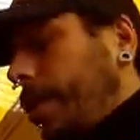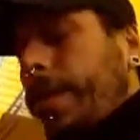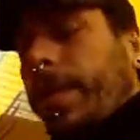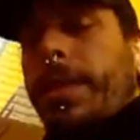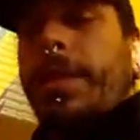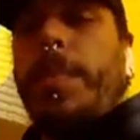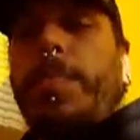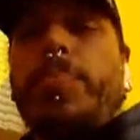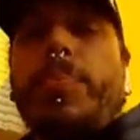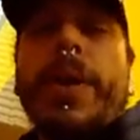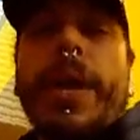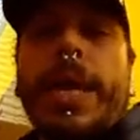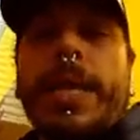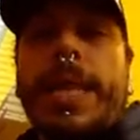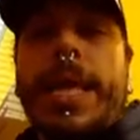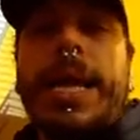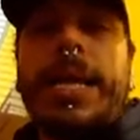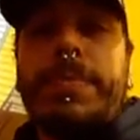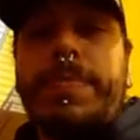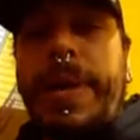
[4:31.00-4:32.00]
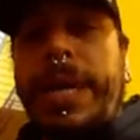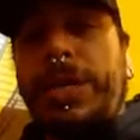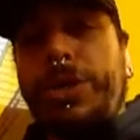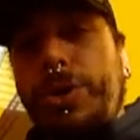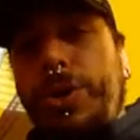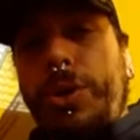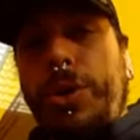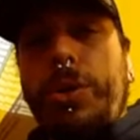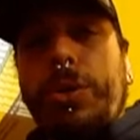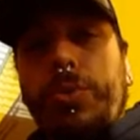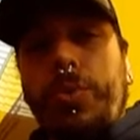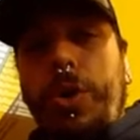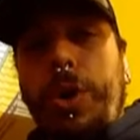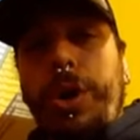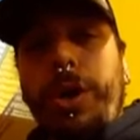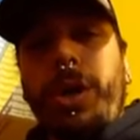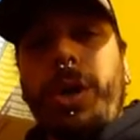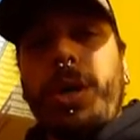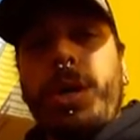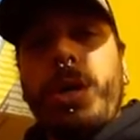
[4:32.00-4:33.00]
the brake lights, make sure those work
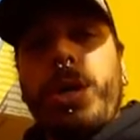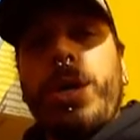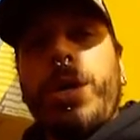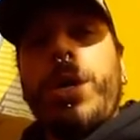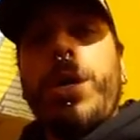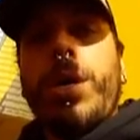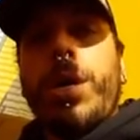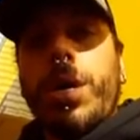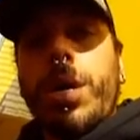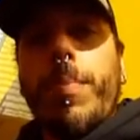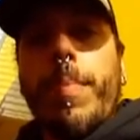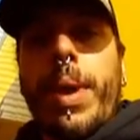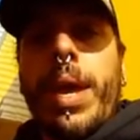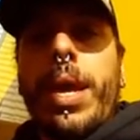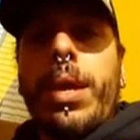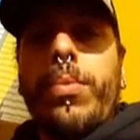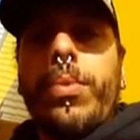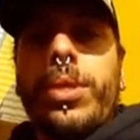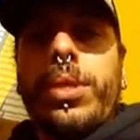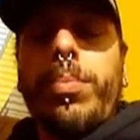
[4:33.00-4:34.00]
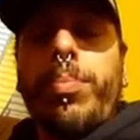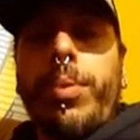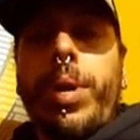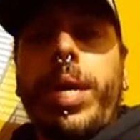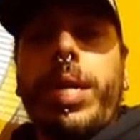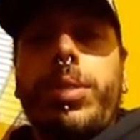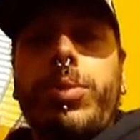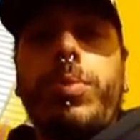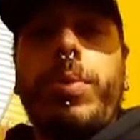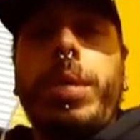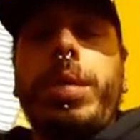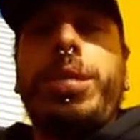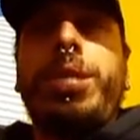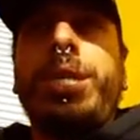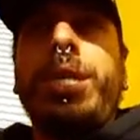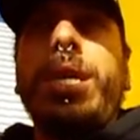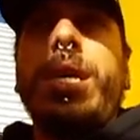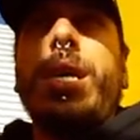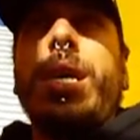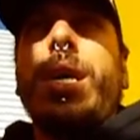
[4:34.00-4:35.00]
on command with the brake switch.
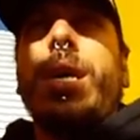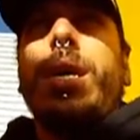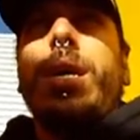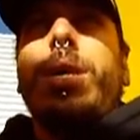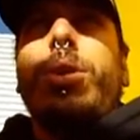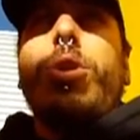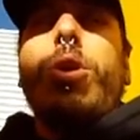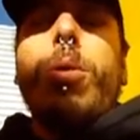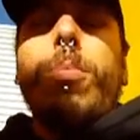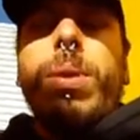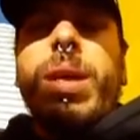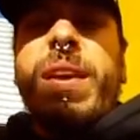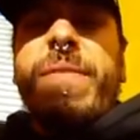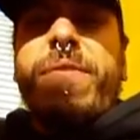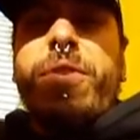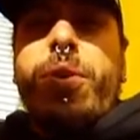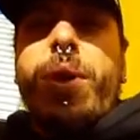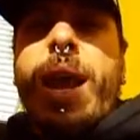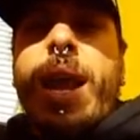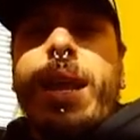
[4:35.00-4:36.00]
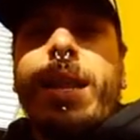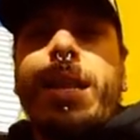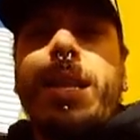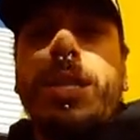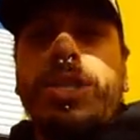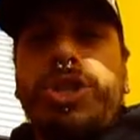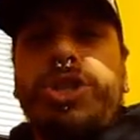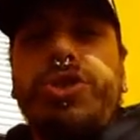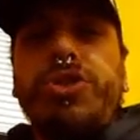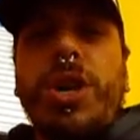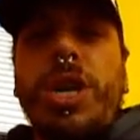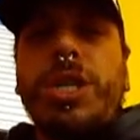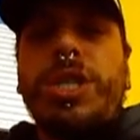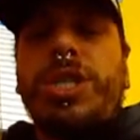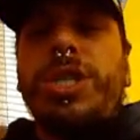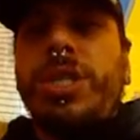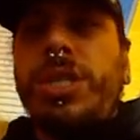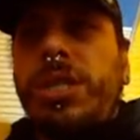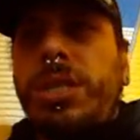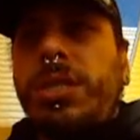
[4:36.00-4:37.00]
Normally, if you're at an
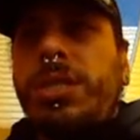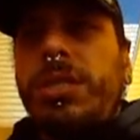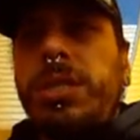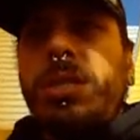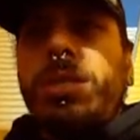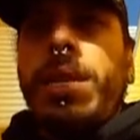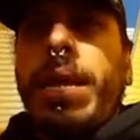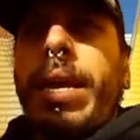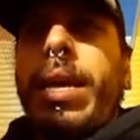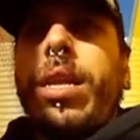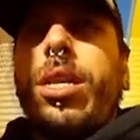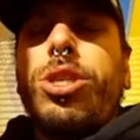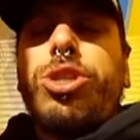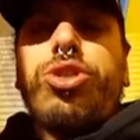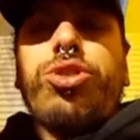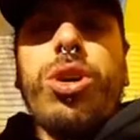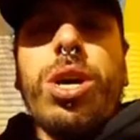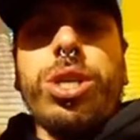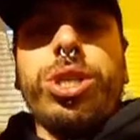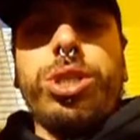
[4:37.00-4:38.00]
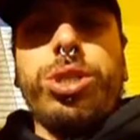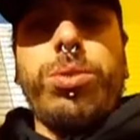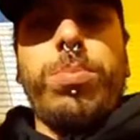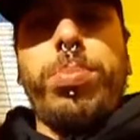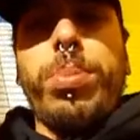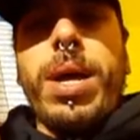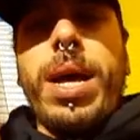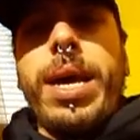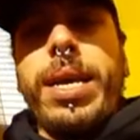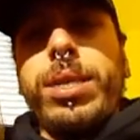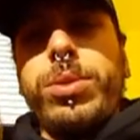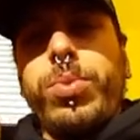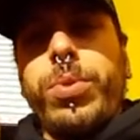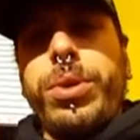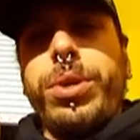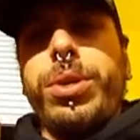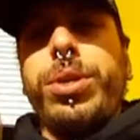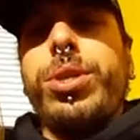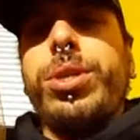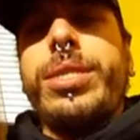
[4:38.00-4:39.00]
instruction, like an instructional place
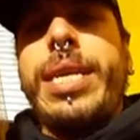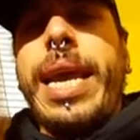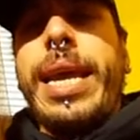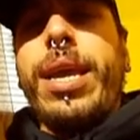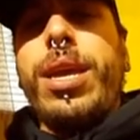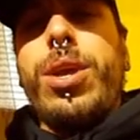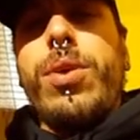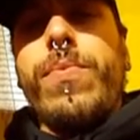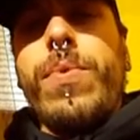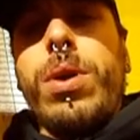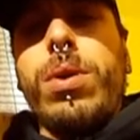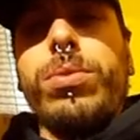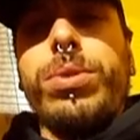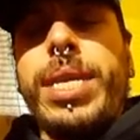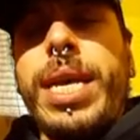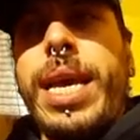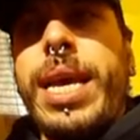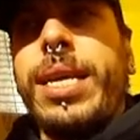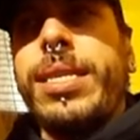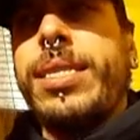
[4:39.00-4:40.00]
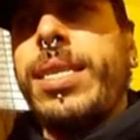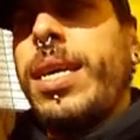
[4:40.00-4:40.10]
where you're taking your road test,